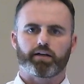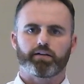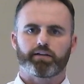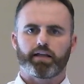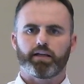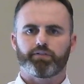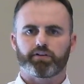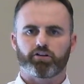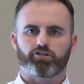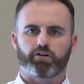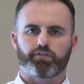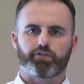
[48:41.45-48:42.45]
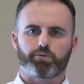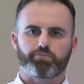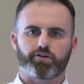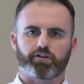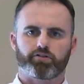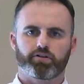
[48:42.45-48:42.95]
They leave a digital
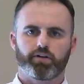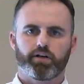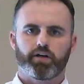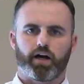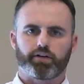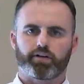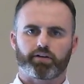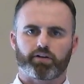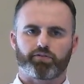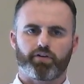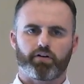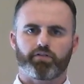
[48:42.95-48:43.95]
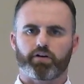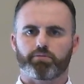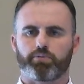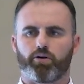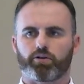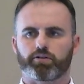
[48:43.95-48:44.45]
footprint. I think that's very, very
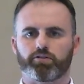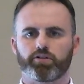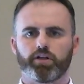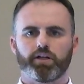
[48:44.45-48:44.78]
important.